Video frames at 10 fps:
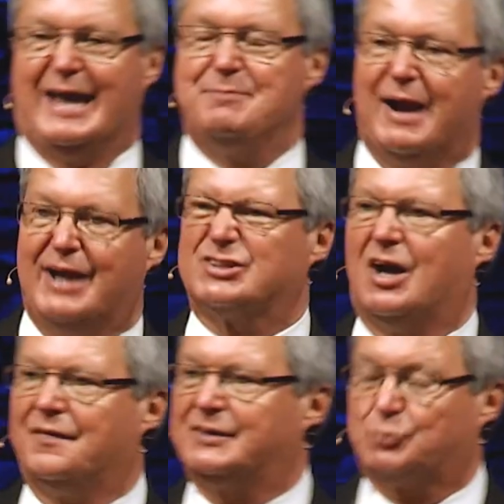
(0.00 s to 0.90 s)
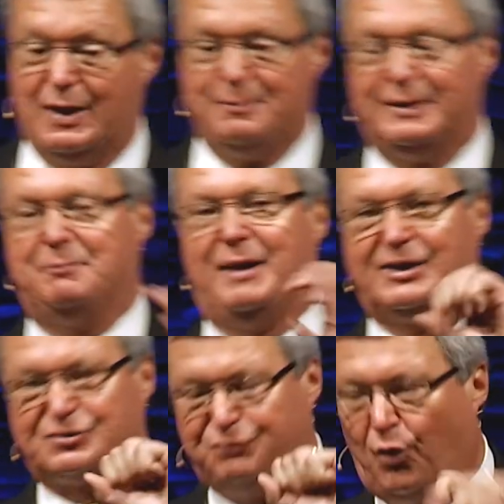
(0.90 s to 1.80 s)
He marries all these women. He
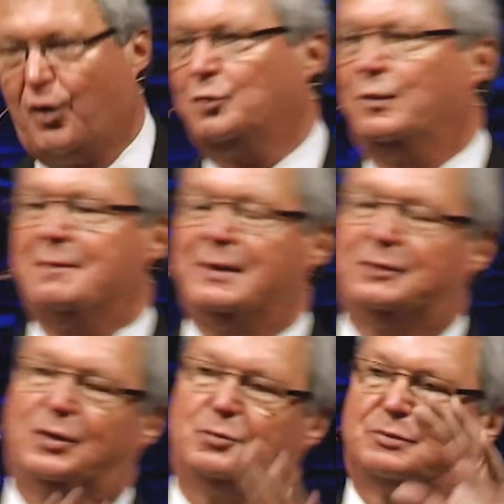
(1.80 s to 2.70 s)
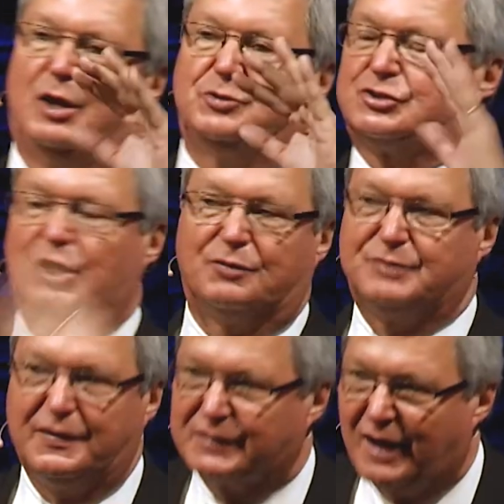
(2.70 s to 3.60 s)
marries foreign women who, who served
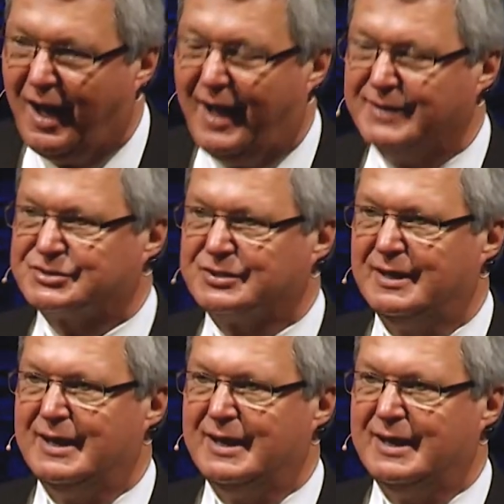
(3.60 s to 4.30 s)
other gods.